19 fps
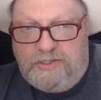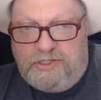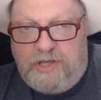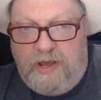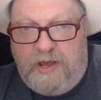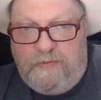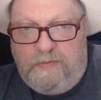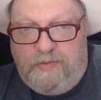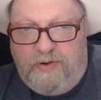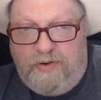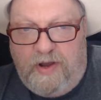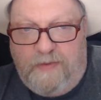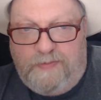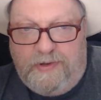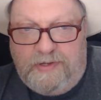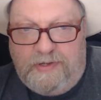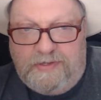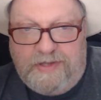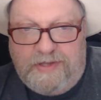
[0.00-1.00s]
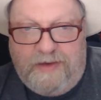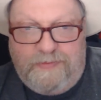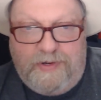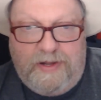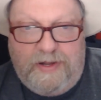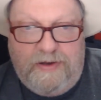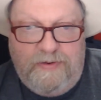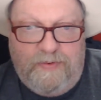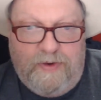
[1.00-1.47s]
Ten Prepper
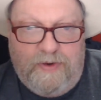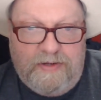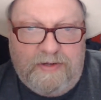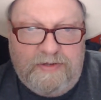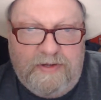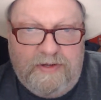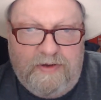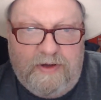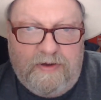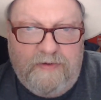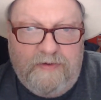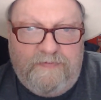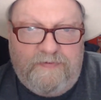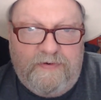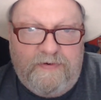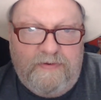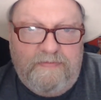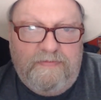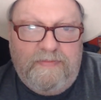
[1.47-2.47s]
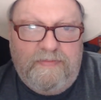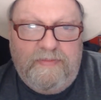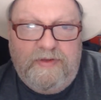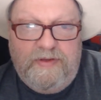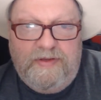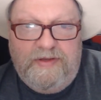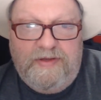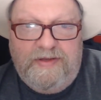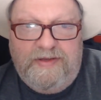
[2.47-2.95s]
001. Hi from
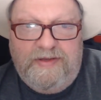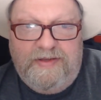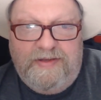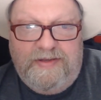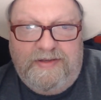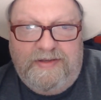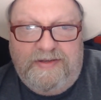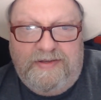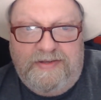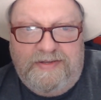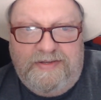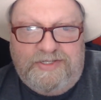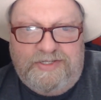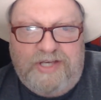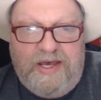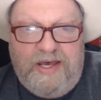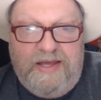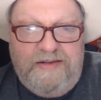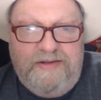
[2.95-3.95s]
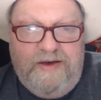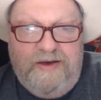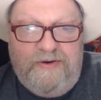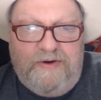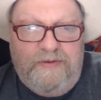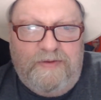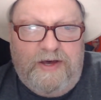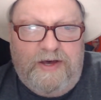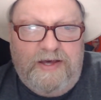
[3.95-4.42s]
10.
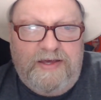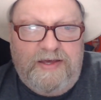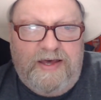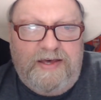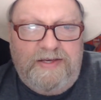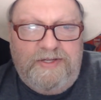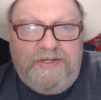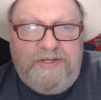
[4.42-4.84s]
Hi, mate. How you